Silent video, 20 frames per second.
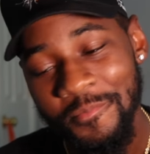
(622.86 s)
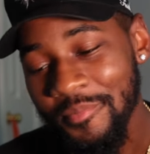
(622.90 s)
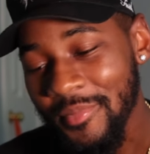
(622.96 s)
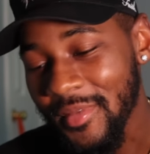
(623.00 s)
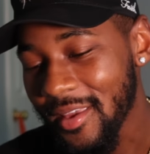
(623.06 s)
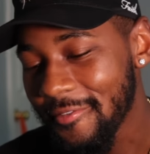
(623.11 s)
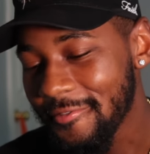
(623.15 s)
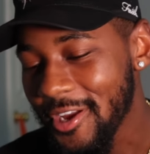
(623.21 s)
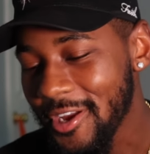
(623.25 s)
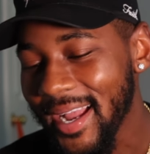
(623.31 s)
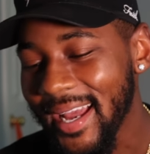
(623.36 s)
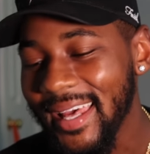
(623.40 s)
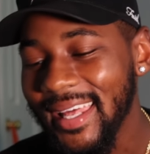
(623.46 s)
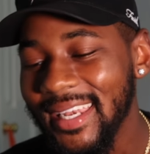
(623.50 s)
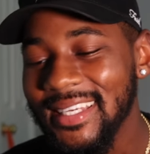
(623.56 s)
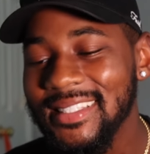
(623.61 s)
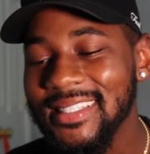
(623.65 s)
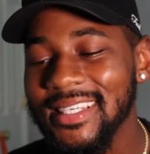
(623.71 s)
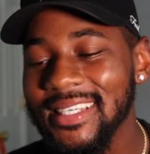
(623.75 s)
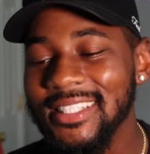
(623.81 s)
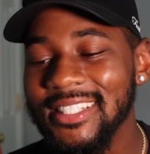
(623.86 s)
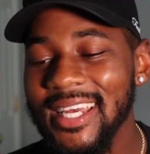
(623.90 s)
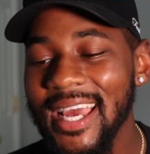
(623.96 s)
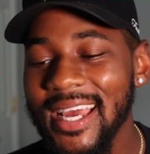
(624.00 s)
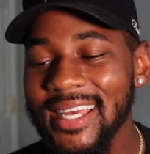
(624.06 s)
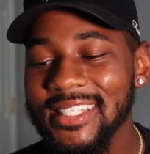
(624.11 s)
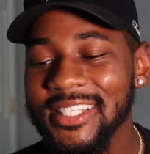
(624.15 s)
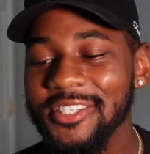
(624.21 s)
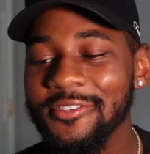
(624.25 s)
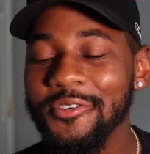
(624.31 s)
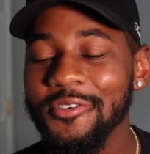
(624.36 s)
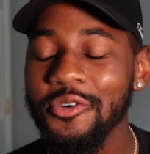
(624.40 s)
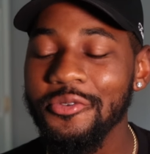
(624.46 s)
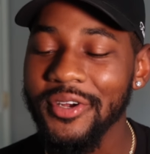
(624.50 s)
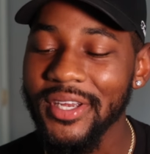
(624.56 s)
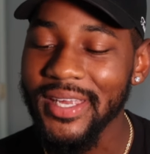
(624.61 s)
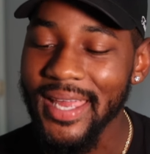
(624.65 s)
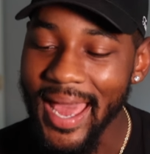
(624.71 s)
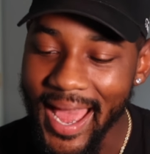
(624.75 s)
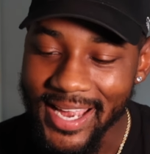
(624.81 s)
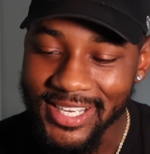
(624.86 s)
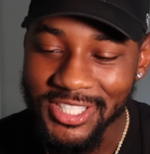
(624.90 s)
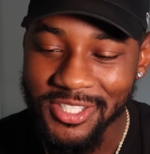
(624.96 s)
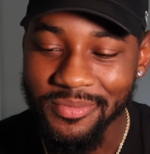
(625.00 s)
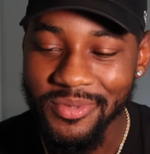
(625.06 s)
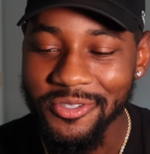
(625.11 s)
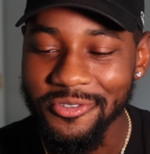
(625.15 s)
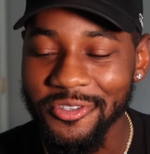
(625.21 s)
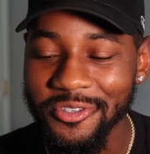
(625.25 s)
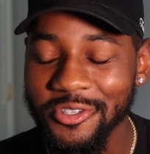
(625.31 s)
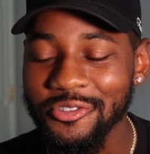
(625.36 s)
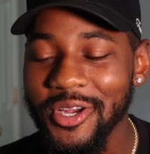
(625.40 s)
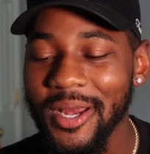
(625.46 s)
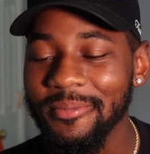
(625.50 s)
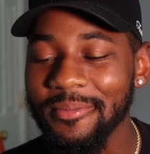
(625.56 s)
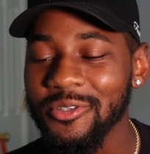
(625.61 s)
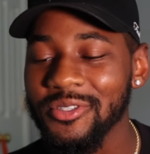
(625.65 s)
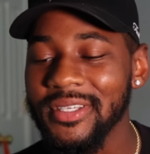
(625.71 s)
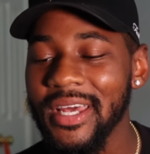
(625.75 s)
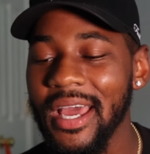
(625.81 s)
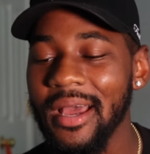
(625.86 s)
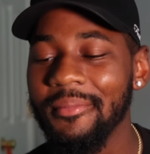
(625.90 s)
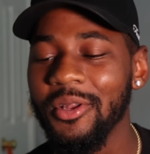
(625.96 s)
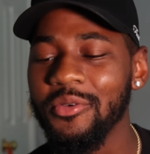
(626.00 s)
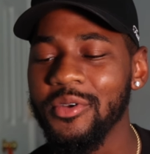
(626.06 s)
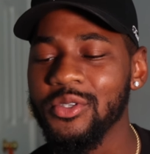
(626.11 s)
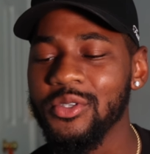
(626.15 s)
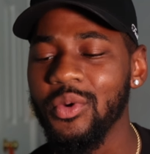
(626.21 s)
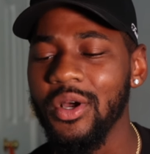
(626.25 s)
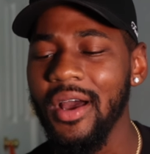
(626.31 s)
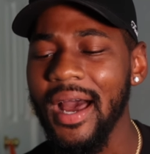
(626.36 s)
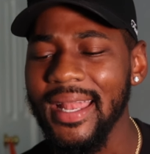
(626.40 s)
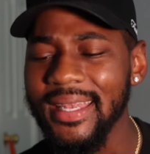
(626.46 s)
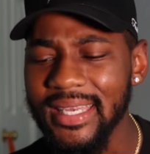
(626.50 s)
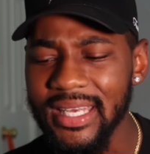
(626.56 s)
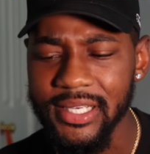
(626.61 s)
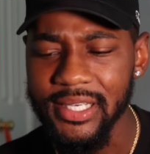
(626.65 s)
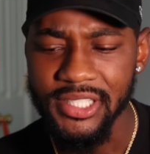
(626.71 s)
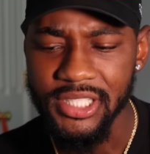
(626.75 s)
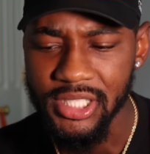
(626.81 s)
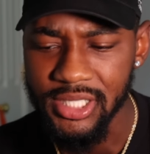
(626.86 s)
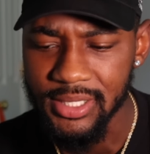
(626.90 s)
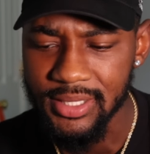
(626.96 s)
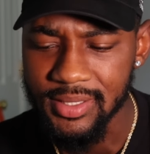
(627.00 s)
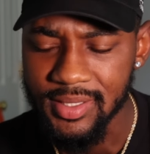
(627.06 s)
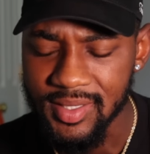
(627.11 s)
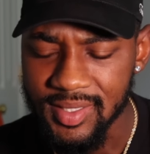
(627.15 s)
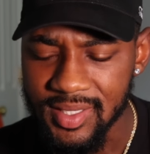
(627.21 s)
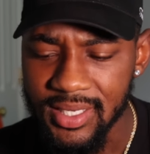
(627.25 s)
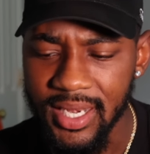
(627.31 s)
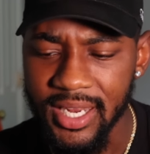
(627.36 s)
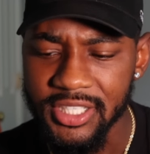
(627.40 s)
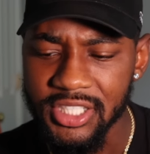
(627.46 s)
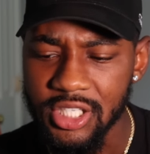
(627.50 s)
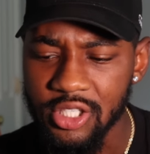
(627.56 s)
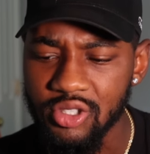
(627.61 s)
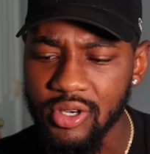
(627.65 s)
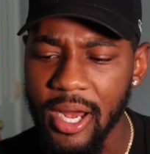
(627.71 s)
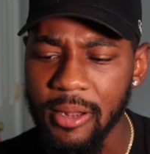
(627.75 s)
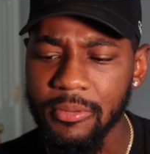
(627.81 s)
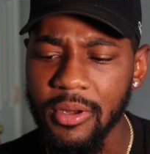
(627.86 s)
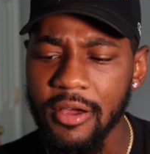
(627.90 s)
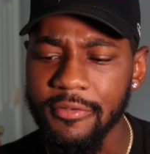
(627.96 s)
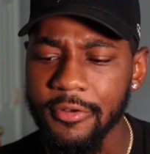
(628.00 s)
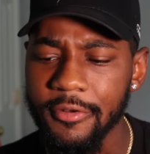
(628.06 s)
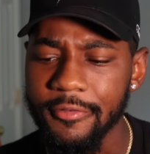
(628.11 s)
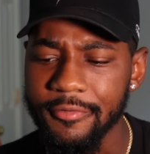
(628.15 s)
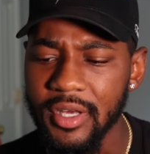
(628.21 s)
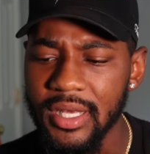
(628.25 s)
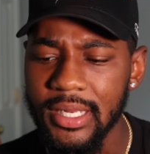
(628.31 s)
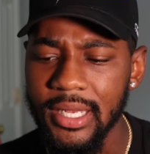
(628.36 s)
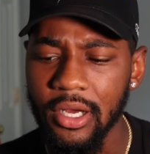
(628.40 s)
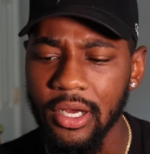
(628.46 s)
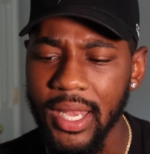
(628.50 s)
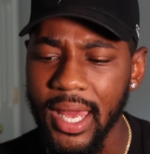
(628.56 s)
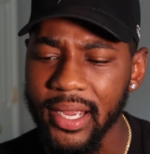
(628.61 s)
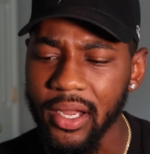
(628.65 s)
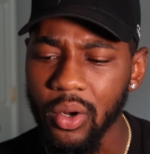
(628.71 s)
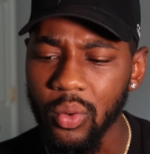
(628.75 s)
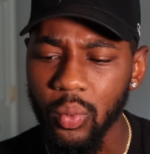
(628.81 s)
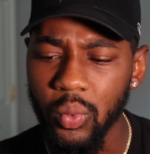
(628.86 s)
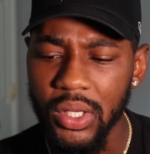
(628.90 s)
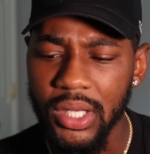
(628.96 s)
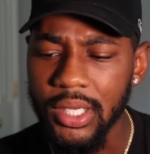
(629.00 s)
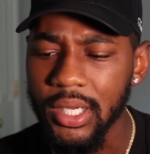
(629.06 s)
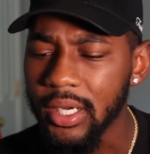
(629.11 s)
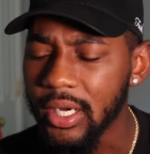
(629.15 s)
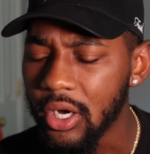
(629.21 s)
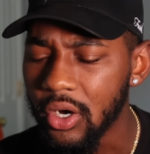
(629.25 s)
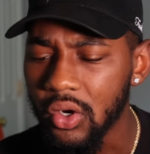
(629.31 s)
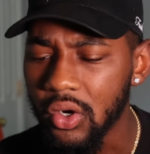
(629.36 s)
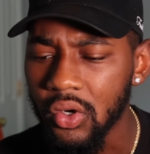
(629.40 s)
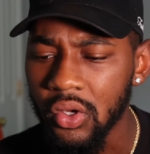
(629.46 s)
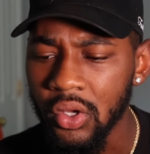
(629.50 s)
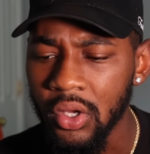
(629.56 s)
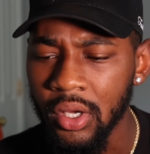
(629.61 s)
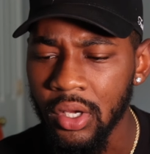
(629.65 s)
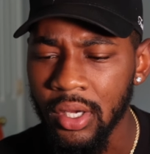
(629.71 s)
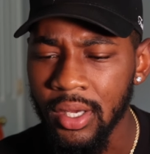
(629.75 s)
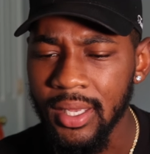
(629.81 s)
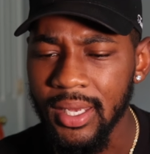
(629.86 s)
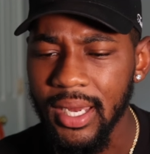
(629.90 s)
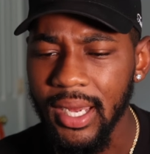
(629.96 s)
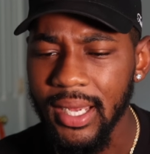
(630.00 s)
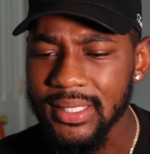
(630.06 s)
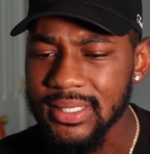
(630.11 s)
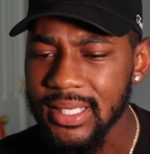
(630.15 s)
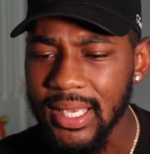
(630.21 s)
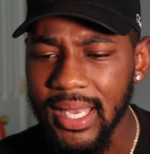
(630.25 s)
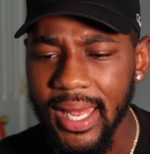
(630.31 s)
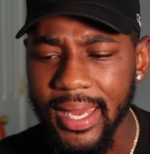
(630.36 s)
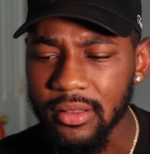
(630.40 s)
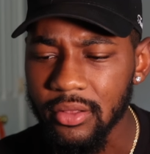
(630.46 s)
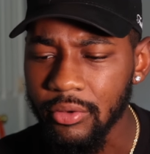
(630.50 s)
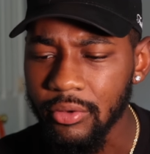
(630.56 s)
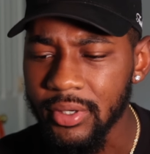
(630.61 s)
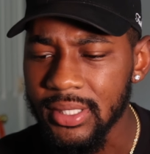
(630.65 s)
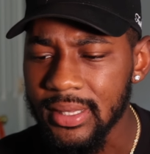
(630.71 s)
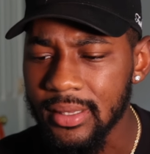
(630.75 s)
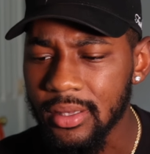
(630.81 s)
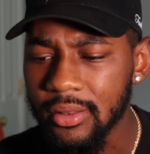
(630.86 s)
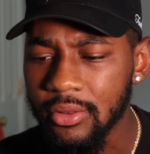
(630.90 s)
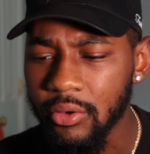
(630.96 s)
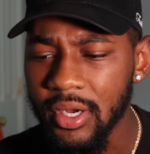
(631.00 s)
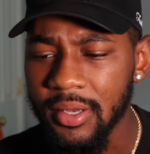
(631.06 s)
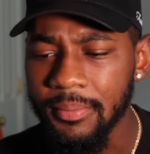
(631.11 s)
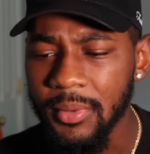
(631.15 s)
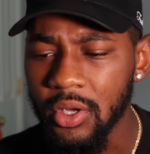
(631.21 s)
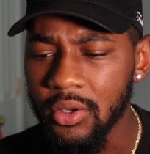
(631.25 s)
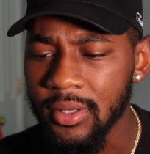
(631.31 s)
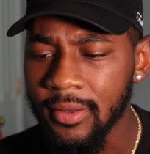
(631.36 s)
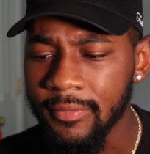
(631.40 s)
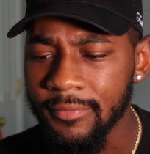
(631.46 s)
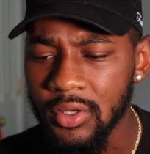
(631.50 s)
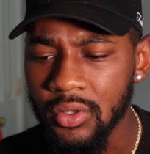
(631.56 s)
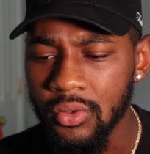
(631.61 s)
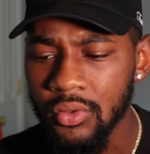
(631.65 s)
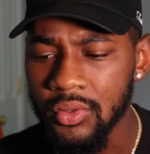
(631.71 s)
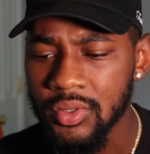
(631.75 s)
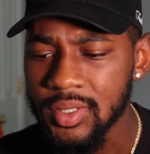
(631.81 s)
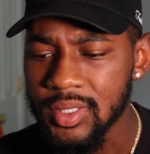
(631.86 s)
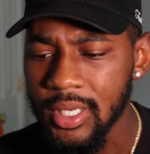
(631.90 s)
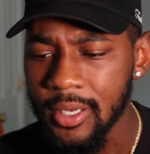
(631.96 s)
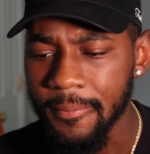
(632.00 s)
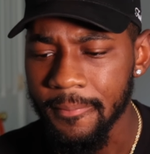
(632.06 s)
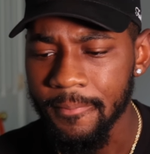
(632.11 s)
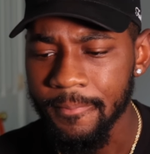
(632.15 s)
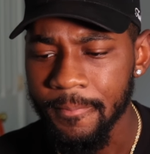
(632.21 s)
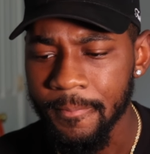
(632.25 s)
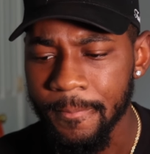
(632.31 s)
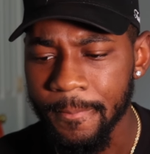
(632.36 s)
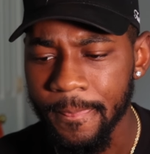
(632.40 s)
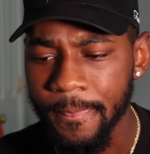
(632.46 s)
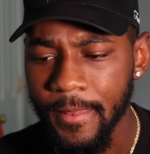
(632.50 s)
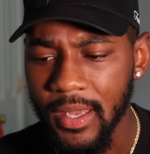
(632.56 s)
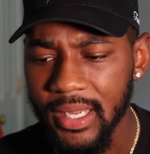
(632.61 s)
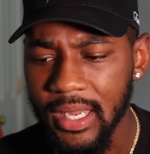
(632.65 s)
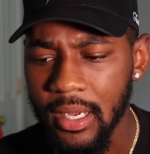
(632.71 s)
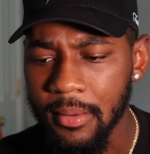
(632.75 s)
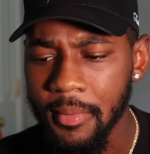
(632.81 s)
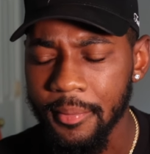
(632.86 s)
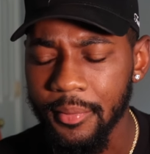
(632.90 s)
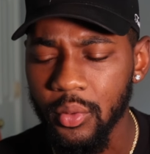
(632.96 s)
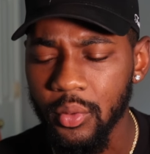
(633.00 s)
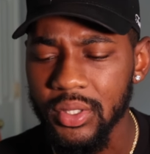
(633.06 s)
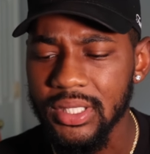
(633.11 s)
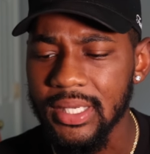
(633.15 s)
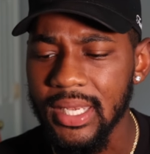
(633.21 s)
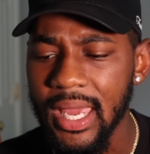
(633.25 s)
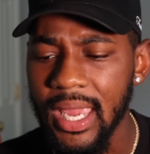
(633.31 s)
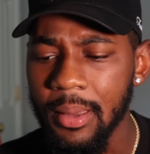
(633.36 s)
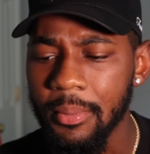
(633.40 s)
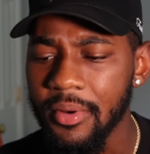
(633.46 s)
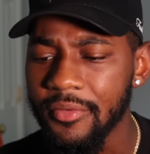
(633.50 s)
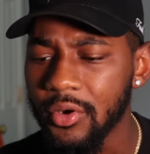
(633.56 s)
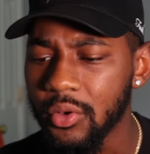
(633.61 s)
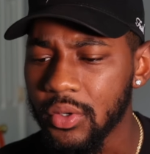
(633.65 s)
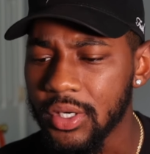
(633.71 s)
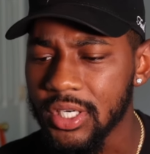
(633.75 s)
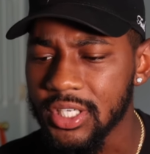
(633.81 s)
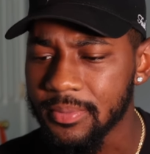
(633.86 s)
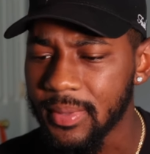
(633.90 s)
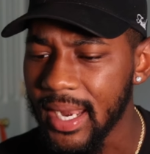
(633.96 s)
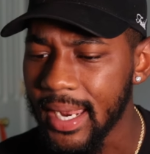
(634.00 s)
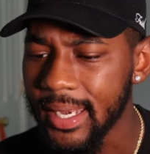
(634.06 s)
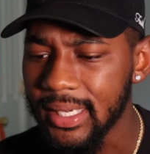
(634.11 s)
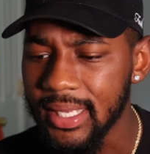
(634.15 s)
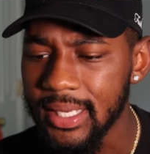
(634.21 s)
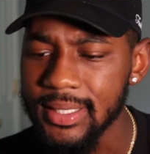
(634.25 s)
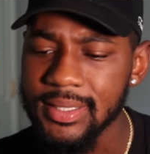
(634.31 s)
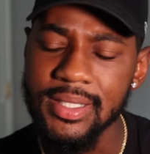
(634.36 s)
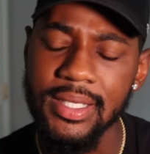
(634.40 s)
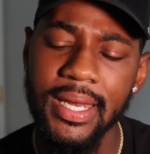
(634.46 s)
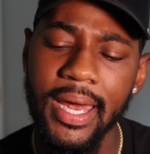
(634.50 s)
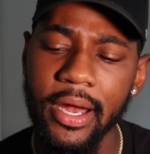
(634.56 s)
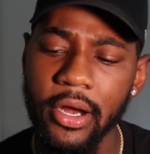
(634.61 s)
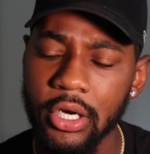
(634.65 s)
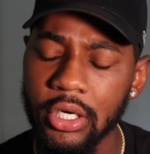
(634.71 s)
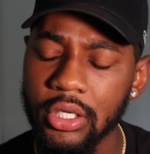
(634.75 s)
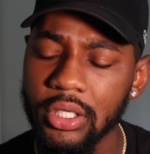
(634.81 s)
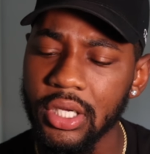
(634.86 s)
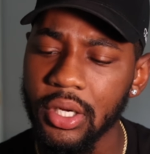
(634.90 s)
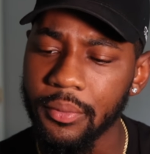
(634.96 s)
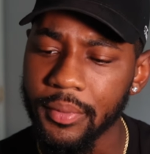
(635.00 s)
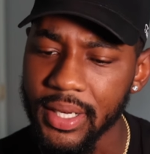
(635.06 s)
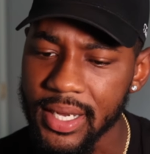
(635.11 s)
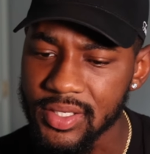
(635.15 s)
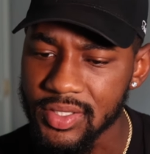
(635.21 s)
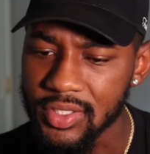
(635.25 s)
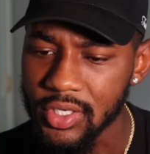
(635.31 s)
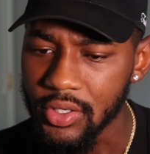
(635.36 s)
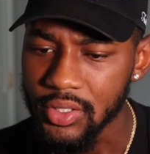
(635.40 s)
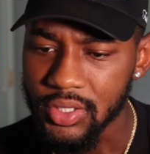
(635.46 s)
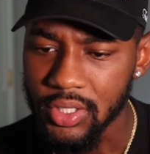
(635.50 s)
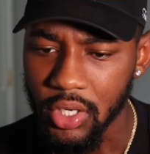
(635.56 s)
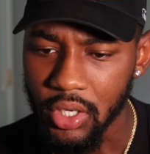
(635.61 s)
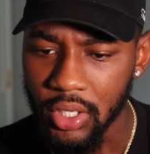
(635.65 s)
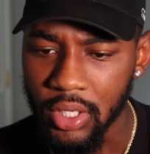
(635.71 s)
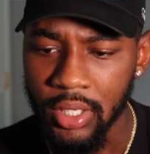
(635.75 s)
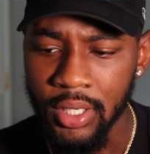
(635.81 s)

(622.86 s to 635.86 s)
If y'all got any suggestions for new reactions, be sure to drop those down below as well. I did see that she dropped off a video like a week ago. I said like 3 million views or something. Can't remember what the name of it was, but I did see that earlier when I searched her